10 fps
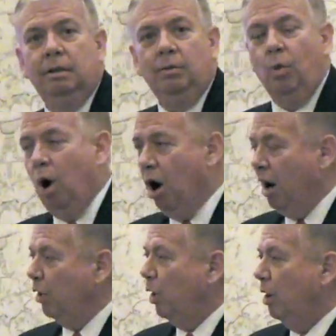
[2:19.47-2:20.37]

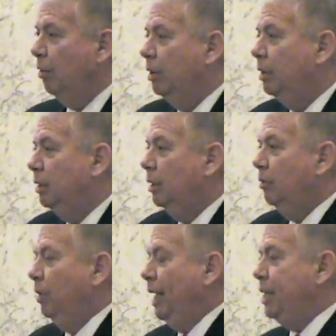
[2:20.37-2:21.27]
war
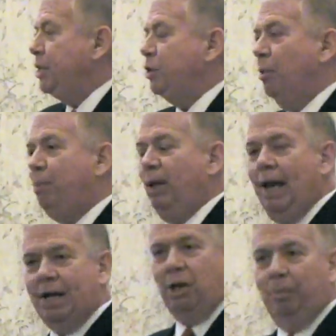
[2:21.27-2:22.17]
or religious or
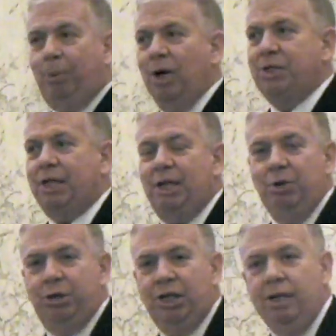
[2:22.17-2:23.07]
political
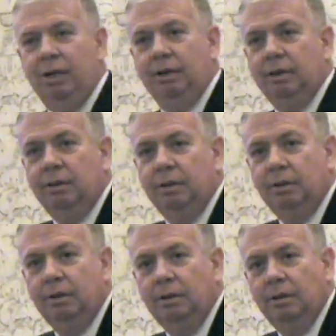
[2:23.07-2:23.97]
persecution.
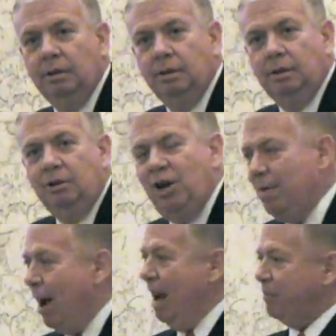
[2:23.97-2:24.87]
Or
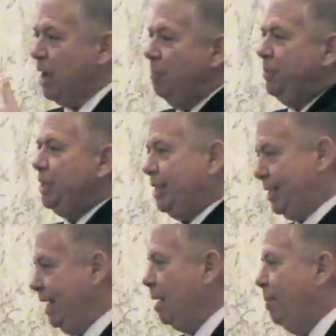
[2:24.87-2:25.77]
they might have come just to
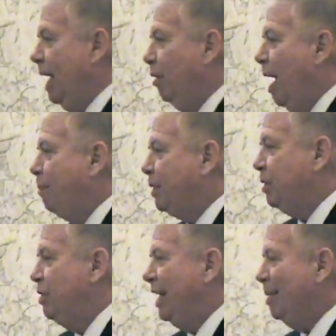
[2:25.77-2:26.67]
seek a better
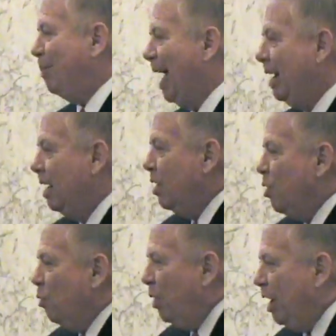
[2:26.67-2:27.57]
opportunity,
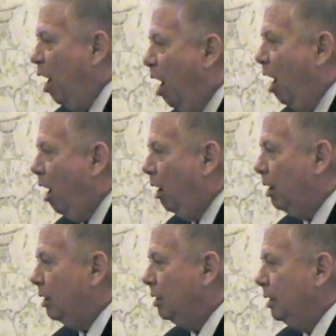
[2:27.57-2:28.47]
but we
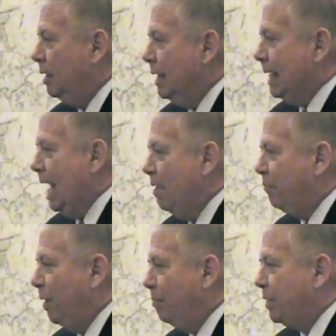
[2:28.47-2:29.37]
all
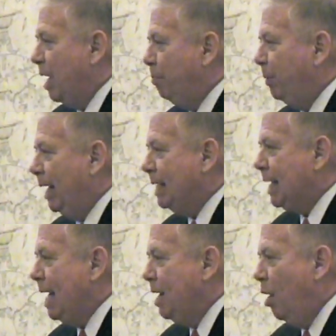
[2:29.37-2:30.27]
came from someplace.
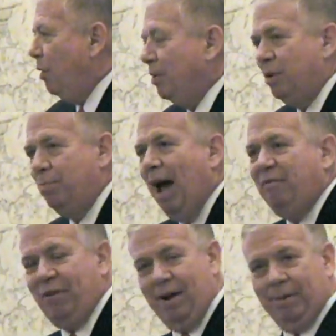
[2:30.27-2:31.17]
I know that when my
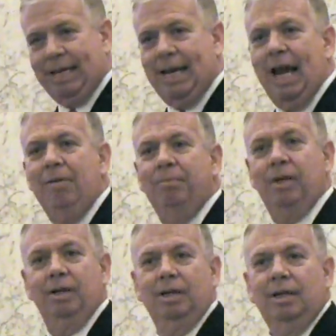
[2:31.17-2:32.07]
family
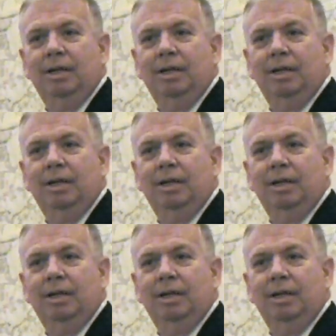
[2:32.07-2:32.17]
came